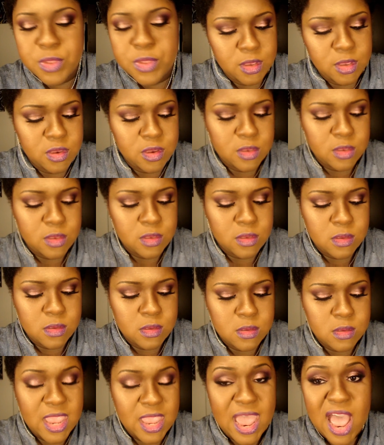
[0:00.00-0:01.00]
And
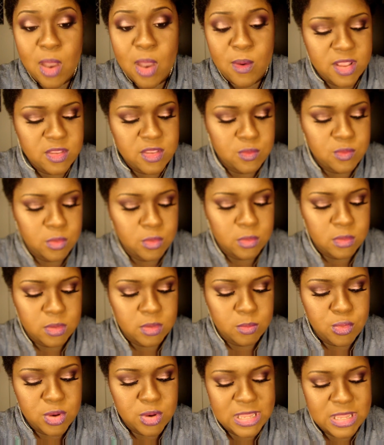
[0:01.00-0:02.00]
just how I do a
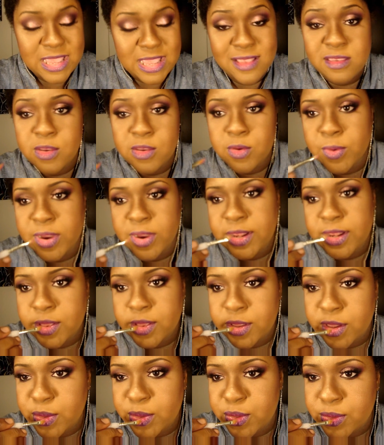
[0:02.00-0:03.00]
pretty easy
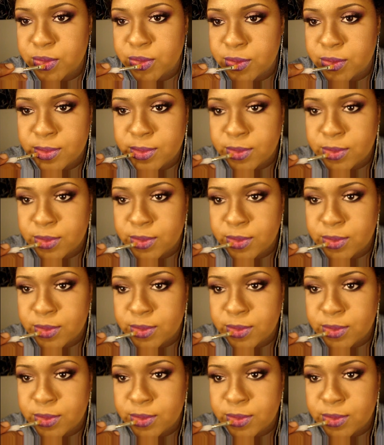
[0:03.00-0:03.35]
gradient lip